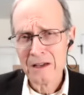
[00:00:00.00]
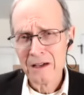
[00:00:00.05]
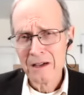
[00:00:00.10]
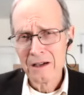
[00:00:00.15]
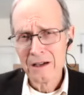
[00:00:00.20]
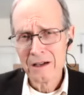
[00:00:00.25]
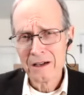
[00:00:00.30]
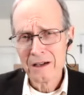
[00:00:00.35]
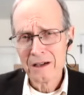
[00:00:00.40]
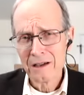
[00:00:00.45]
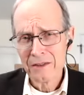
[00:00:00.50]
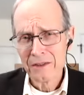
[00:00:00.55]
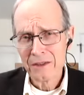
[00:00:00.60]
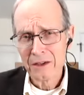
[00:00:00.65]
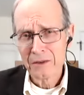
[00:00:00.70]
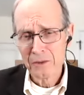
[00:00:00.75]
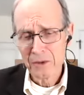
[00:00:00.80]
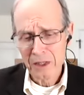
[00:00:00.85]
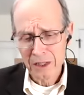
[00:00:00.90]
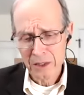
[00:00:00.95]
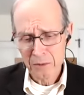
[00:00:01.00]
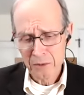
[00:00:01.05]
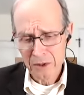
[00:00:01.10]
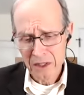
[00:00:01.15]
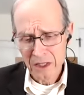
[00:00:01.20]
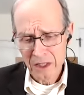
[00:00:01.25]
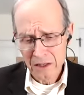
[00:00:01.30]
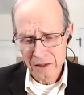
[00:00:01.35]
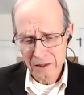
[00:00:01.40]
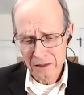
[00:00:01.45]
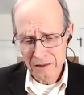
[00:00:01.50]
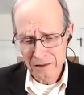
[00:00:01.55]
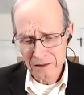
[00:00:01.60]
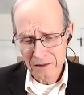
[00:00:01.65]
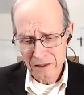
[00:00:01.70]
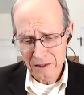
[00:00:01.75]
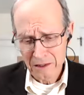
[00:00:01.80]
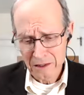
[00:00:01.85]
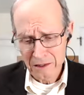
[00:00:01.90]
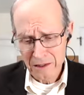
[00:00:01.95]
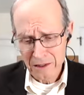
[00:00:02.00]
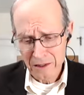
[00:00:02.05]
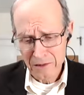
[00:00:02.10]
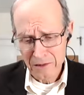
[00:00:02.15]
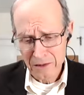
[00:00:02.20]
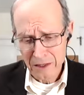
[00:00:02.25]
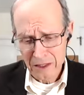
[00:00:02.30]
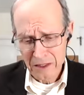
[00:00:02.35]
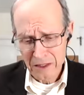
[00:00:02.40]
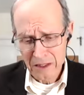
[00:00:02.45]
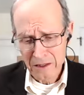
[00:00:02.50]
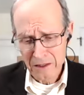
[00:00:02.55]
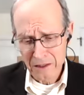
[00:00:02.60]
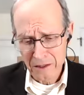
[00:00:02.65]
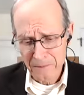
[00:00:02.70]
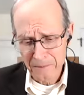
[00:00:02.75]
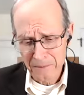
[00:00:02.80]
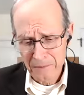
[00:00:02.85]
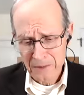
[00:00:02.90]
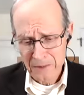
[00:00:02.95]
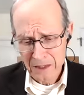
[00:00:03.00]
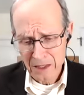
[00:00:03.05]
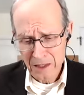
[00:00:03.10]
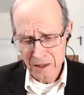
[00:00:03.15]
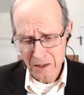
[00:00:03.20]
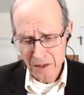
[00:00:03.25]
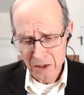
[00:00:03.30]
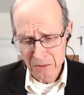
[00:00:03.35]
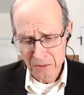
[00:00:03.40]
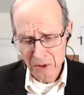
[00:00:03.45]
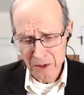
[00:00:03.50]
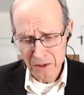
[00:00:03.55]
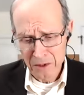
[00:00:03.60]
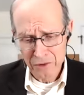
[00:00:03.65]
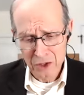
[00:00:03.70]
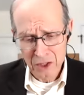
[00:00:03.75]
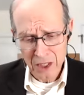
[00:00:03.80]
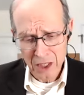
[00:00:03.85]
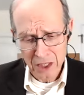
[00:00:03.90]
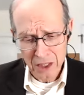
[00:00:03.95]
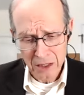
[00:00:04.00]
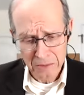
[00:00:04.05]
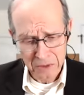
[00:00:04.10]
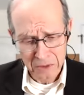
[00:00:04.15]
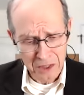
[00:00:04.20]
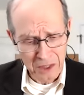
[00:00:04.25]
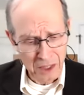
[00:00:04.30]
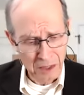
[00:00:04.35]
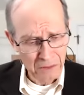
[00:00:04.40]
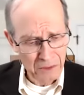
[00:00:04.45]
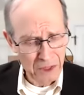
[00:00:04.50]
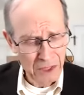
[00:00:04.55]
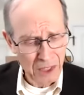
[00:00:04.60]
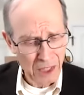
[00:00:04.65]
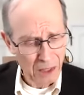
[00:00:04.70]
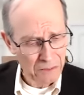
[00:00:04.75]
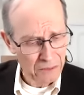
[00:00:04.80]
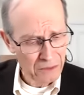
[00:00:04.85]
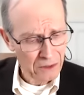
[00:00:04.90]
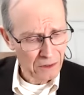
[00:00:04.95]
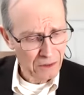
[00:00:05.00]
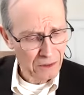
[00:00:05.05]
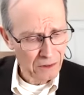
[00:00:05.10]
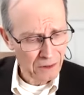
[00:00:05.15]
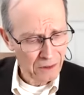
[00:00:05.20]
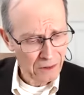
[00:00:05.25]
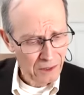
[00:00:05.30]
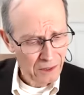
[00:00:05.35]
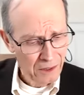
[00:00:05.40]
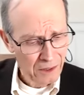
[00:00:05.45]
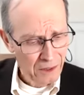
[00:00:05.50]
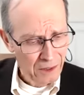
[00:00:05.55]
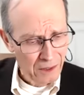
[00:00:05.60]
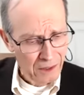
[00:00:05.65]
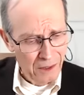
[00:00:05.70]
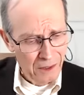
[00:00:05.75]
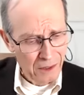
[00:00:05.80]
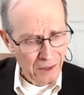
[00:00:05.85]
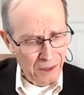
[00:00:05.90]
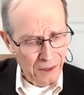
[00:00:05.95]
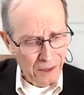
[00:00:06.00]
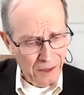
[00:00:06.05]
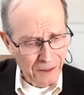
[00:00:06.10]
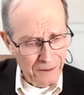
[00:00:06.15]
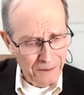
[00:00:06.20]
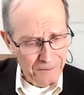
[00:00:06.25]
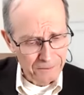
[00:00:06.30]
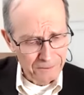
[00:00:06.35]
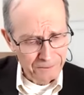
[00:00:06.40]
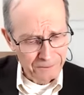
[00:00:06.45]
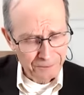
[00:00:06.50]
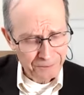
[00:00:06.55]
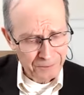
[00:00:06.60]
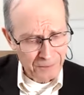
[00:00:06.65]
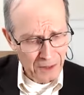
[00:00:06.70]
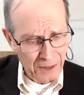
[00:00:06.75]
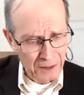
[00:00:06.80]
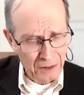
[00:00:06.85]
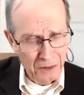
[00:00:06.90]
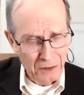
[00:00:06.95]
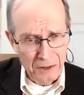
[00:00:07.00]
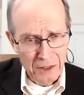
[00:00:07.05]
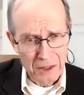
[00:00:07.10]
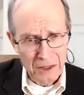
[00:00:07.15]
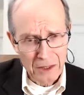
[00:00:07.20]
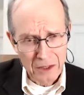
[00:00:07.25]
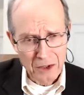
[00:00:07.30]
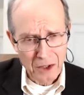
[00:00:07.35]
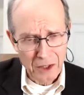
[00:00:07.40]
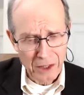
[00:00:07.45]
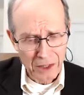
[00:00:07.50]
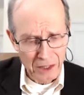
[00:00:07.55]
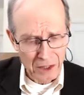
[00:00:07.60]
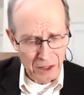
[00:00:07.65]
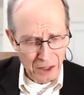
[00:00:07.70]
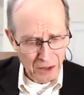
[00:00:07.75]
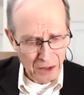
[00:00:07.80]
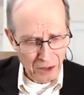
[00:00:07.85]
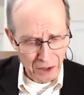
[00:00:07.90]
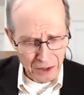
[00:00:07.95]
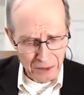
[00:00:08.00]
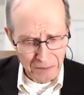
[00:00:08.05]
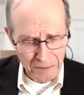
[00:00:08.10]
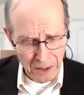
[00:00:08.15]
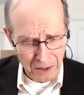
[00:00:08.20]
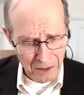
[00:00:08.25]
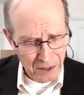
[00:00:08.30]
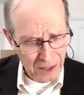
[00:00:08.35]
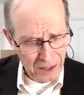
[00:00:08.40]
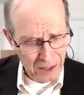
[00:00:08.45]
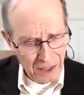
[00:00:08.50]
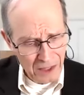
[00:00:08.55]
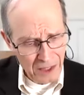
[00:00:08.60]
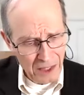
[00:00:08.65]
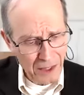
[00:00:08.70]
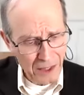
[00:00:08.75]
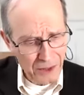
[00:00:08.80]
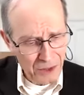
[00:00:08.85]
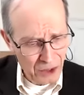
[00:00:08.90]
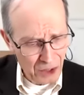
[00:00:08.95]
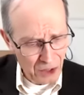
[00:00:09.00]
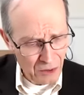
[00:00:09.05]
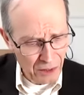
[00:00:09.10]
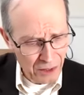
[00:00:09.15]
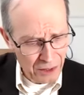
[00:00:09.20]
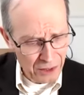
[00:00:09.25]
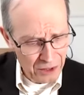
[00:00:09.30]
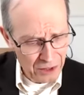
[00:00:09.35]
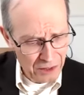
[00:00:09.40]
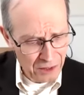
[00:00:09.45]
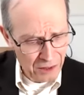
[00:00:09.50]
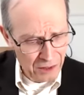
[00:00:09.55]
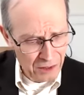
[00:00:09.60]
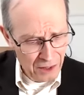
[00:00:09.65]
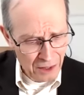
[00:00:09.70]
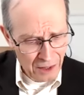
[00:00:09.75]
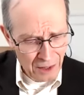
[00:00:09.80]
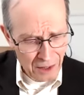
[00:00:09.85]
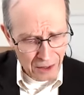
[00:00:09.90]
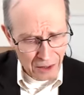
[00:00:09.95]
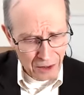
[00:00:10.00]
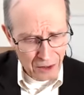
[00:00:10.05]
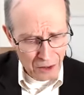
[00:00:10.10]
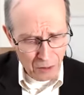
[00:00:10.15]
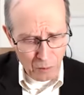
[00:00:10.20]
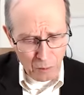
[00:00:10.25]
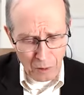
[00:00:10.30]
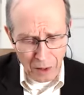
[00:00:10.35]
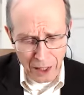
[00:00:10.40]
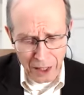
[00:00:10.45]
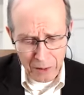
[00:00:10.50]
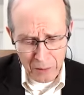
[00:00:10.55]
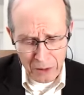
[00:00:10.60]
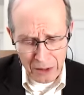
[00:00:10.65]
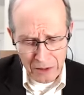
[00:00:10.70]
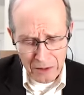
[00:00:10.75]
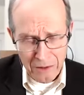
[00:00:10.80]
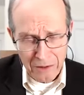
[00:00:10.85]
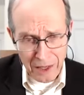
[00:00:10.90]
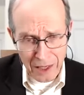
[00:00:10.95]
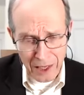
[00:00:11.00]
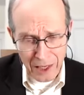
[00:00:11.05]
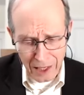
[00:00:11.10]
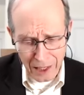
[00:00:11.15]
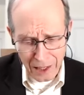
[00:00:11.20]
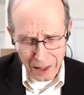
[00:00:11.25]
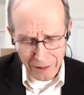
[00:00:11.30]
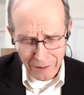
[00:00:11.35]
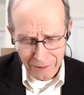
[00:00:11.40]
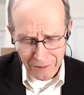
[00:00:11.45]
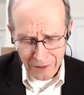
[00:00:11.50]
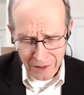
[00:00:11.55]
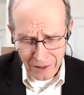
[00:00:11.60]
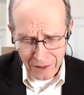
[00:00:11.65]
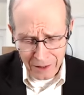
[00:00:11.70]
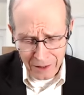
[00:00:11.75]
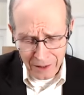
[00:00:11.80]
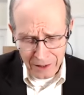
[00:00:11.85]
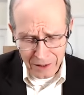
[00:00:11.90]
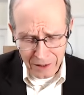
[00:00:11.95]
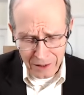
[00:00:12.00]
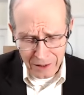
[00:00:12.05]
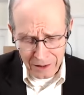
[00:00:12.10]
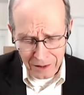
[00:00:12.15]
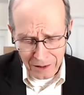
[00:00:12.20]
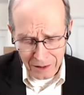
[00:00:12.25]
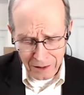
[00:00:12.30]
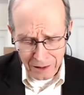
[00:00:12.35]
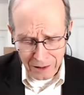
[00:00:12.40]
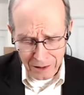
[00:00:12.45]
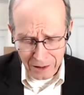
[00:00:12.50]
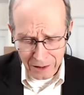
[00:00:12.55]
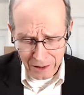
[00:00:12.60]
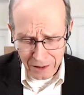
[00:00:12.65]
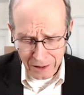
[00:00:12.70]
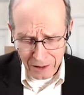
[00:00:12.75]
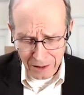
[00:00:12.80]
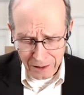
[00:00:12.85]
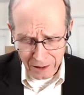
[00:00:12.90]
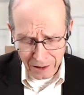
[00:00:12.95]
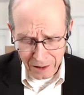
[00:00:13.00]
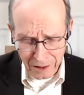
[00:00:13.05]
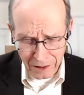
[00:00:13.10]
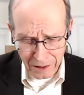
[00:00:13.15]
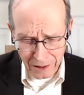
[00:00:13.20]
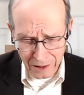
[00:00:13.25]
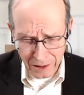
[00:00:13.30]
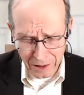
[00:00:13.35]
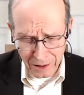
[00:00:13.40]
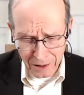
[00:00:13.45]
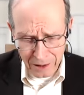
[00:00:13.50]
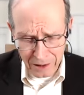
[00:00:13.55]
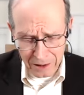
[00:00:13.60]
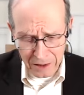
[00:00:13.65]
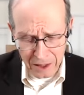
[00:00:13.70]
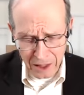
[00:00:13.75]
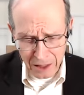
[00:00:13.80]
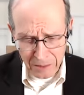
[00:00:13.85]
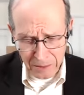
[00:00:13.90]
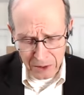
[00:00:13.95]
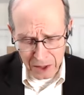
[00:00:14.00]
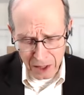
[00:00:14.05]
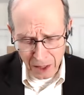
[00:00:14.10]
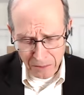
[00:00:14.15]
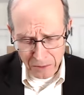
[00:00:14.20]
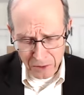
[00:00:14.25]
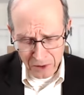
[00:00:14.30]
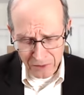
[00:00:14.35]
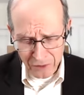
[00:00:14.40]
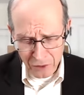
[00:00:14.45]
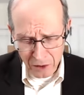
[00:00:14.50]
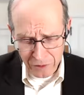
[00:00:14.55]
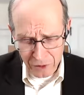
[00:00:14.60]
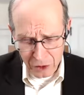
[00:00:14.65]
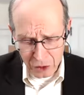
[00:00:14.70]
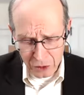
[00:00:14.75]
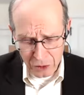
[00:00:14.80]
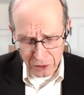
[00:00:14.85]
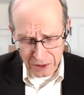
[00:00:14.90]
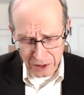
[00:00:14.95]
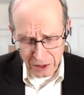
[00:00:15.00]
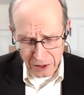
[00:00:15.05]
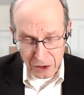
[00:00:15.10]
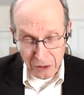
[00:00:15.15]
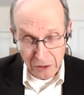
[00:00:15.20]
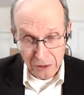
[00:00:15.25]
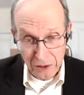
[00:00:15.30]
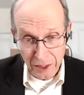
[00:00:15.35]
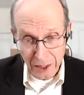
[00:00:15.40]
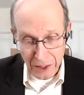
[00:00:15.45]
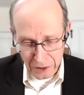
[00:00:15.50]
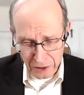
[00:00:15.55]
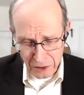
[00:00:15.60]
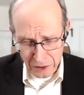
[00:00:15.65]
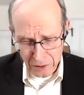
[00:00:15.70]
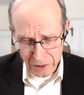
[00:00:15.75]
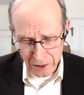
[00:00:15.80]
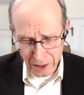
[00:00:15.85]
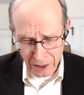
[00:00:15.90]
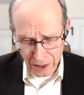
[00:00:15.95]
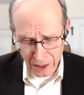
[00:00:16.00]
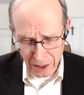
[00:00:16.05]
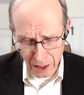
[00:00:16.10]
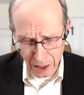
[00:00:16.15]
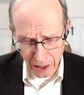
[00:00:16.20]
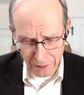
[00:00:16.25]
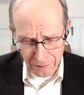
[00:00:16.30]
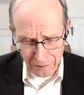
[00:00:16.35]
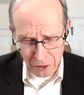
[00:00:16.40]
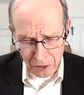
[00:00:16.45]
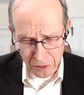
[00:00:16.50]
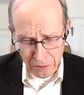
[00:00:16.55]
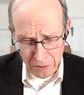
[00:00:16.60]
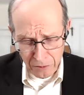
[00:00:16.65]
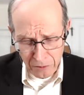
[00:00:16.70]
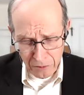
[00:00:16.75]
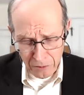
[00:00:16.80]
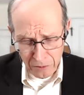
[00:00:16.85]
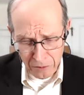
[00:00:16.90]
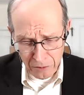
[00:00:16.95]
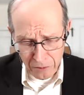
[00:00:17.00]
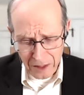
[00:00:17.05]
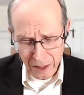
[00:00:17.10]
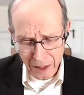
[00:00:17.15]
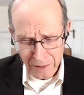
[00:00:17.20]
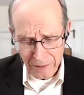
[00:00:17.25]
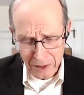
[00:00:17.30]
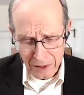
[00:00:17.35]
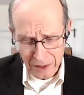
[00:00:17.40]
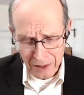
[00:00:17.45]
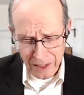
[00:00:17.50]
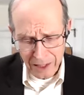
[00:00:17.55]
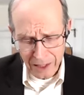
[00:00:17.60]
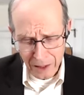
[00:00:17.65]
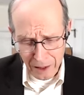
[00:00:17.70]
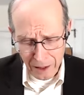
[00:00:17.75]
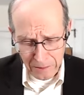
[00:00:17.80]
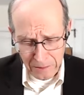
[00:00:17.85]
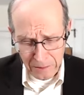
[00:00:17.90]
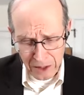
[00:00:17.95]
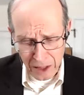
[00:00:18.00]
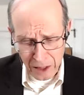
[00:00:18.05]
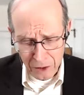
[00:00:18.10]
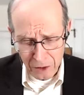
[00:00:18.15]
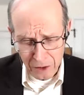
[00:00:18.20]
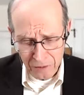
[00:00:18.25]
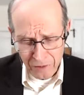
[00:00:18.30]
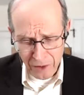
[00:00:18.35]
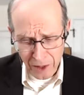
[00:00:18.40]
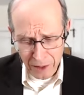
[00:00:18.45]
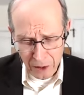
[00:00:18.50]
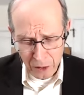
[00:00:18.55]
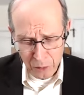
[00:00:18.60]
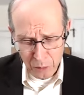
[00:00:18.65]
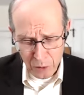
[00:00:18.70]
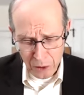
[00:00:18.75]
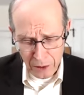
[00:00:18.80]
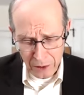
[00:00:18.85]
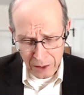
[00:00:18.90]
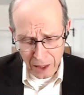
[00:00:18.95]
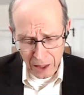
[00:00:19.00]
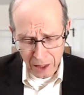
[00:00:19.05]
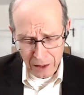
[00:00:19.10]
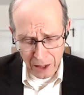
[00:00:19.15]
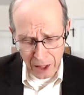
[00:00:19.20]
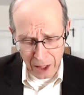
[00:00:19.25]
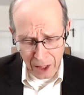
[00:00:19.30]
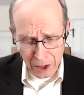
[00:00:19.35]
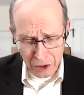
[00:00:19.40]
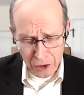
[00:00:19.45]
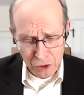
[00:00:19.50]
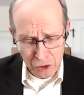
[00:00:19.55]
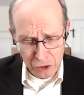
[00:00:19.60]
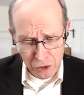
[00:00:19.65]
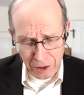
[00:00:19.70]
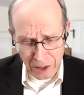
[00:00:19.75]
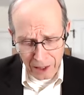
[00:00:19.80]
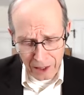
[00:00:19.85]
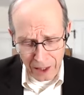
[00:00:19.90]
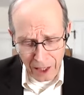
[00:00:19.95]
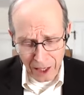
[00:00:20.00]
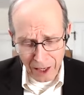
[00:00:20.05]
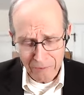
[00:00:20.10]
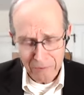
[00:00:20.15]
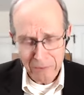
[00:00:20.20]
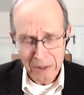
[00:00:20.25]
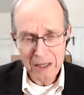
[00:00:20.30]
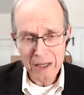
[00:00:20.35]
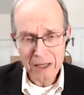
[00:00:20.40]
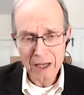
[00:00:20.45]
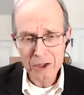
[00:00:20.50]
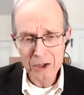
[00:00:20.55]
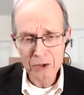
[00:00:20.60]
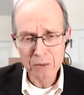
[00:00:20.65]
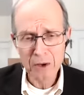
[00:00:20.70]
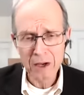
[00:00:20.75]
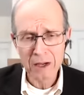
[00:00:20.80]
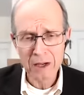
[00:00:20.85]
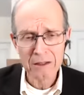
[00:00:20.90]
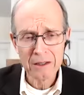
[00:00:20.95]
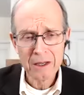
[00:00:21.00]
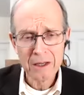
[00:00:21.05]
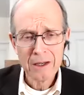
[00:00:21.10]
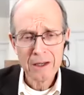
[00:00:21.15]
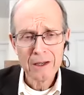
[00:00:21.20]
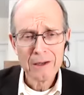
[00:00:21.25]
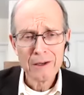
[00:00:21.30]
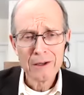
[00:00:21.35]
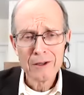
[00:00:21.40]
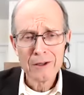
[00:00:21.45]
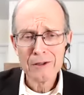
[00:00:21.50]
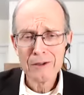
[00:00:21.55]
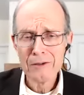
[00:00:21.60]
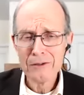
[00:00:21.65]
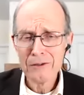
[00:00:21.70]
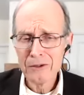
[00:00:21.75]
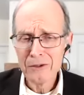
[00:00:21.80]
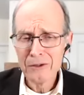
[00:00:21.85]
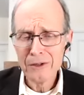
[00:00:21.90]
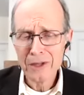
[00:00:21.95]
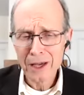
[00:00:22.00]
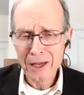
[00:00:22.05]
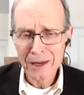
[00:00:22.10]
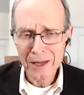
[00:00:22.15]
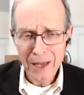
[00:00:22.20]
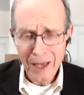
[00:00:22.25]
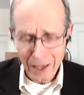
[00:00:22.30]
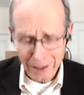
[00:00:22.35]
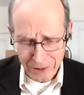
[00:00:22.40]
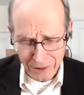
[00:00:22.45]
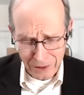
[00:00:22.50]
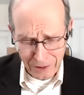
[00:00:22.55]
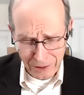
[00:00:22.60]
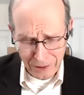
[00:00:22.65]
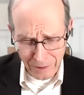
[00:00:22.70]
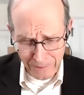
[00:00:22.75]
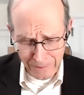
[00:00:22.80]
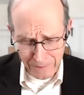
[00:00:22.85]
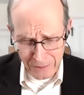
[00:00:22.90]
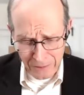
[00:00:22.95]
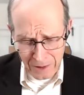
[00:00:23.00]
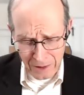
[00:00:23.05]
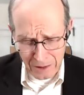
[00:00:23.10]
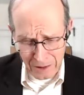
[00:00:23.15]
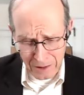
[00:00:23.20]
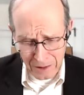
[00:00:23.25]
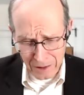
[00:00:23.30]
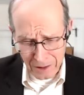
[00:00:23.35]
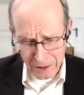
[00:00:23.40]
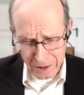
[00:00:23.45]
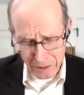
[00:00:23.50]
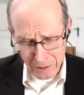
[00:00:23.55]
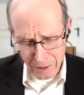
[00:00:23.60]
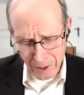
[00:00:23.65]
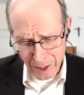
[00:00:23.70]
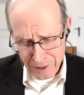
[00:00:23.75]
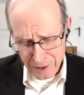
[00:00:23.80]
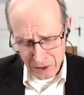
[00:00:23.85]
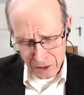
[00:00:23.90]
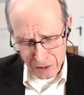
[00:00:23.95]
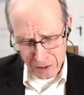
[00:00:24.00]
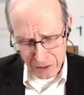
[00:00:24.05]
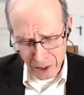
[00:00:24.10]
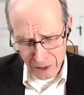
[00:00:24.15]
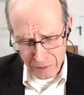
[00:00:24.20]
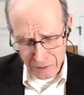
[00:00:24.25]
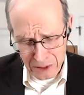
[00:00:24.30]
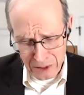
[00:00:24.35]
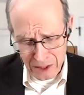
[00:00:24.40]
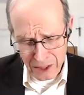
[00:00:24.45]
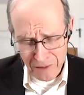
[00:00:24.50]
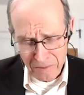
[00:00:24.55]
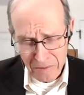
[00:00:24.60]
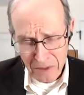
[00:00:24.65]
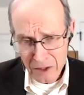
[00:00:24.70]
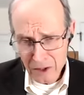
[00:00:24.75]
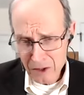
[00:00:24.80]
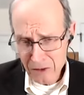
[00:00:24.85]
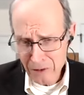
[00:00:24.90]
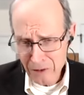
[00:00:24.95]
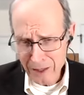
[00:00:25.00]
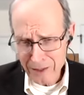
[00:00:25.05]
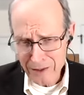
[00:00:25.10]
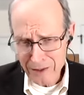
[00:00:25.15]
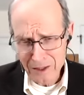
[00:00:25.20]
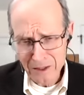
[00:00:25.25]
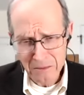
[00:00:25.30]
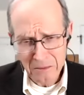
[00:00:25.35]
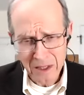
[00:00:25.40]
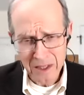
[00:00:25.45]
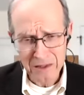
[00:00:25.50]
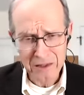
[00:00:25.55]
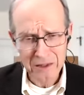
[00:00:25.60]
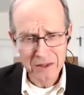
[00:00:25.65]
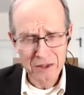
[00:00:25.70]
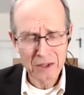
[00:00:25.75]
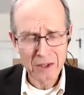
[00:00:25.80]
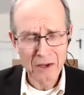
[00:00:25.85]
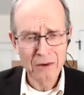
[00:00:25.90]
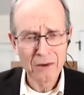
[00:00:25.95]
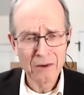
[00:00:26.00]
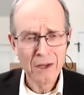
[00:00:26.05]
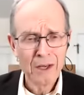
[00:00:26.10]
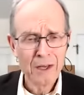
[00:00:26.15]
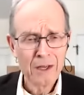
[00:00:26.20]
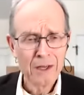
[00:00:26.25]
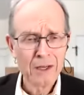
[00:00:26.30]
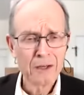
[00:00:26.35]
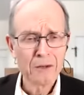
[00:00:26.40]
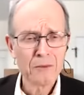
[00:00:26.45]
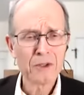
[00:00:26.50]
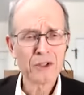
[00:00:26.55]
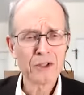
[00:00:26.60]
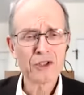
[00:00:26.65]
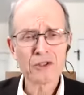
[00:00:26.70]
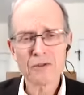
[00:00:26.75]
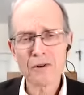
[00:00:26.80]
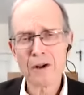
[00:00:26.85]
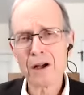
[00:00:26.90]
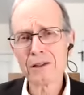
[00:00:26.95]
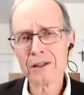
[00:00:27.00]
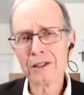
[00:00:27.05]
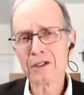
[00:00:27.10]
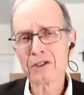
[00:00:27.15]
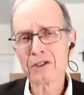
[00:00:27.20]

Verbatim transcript: uh, that really will yield uh, a great deal. Now, in the book of James, James chapter um, you know, it, it, talk, it, it talks about, it, it, asks the question, you know, why we don't have. It's in, in uh, James chapter 4, verse 2. It says, You lust and do not have, you murder and covet and cannot obtain, you fight in war, yet you do not have because what? You do not ask. You ask and do not receive because you ask amiss. And so we're strongly,